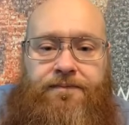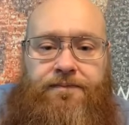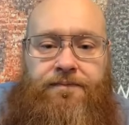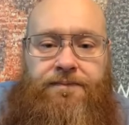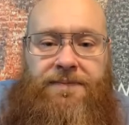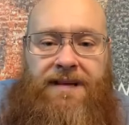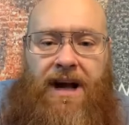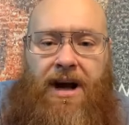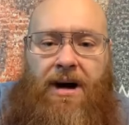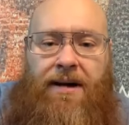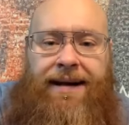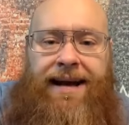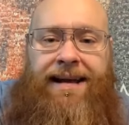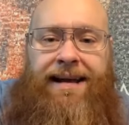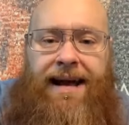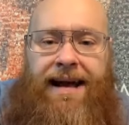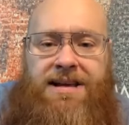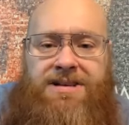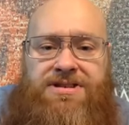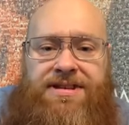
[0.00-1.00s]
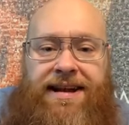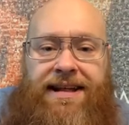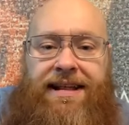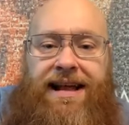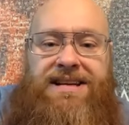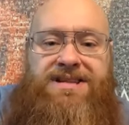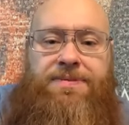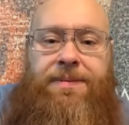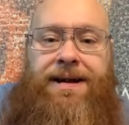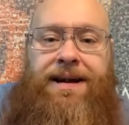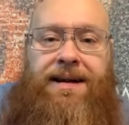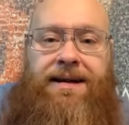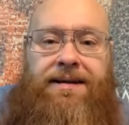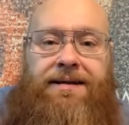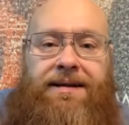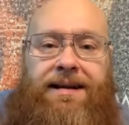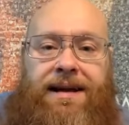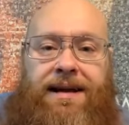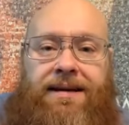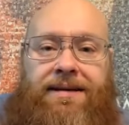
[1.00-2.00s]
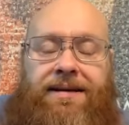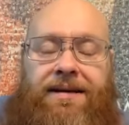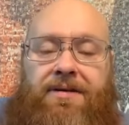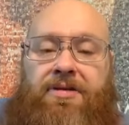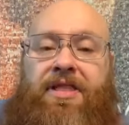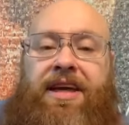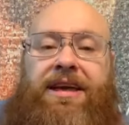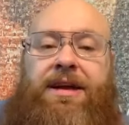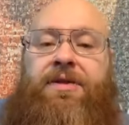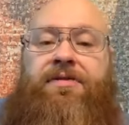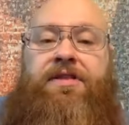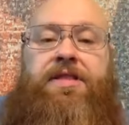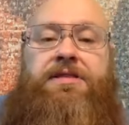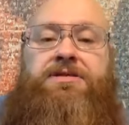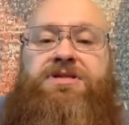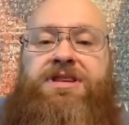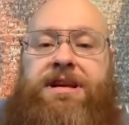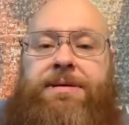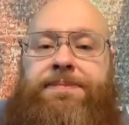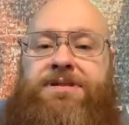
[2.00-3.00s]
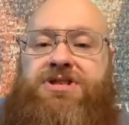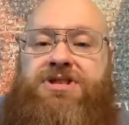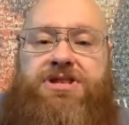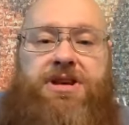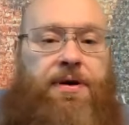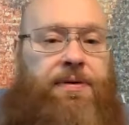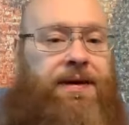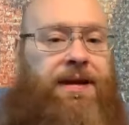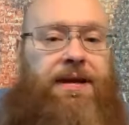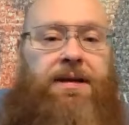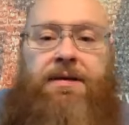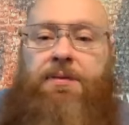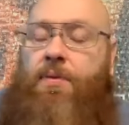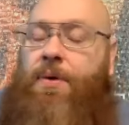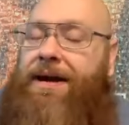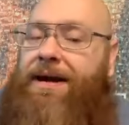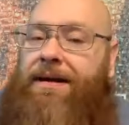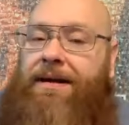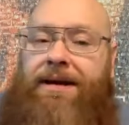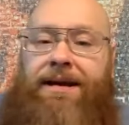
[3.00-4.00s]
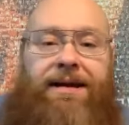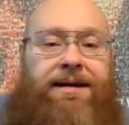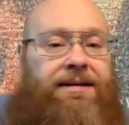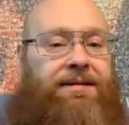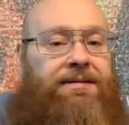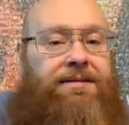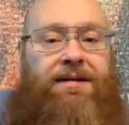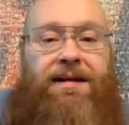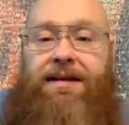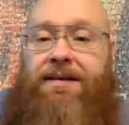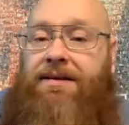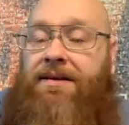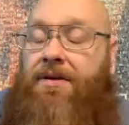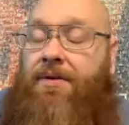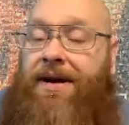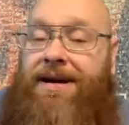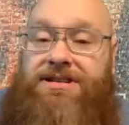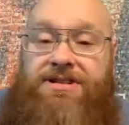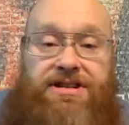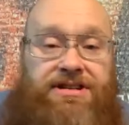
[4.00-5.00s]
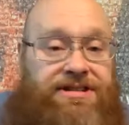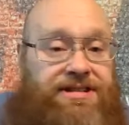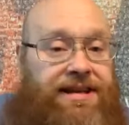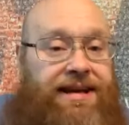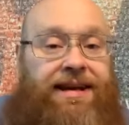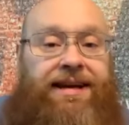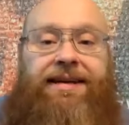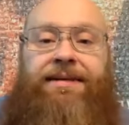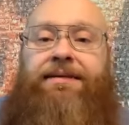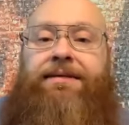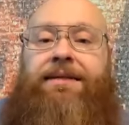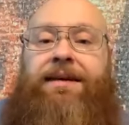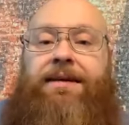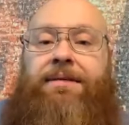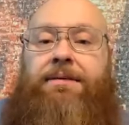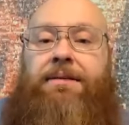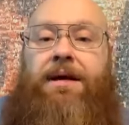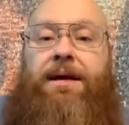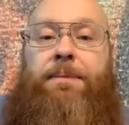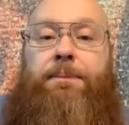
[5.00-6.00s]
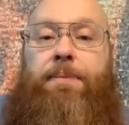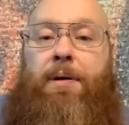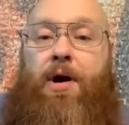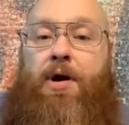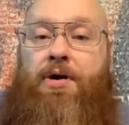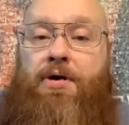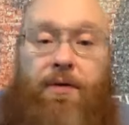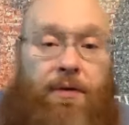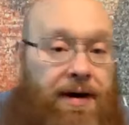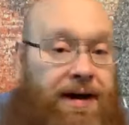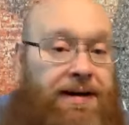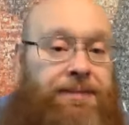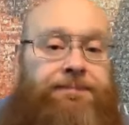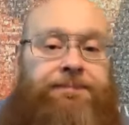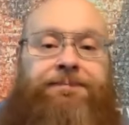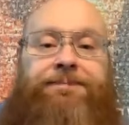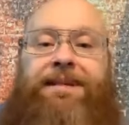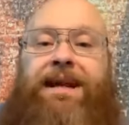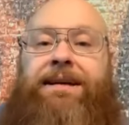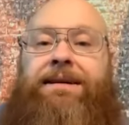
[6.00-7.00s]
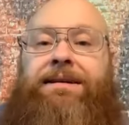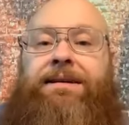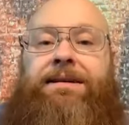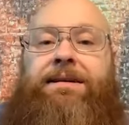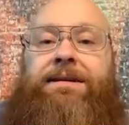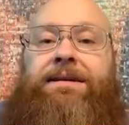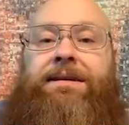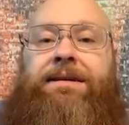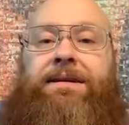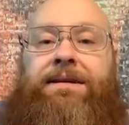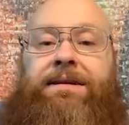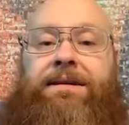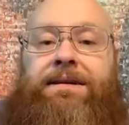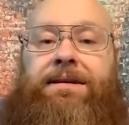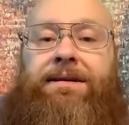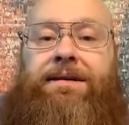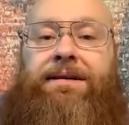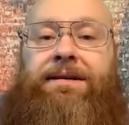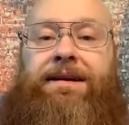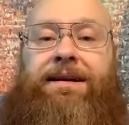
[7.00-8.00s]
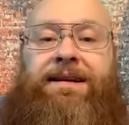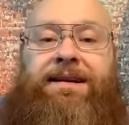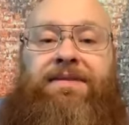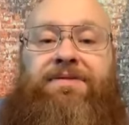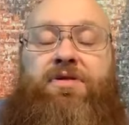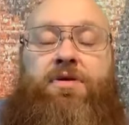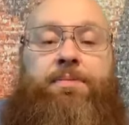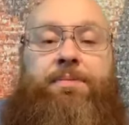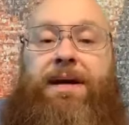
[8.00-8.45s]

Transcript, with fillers: All right, guys, any last minute, you know, thank you for those that have been sewing weekly and, and graciously and, and, and partnering. And if you've been a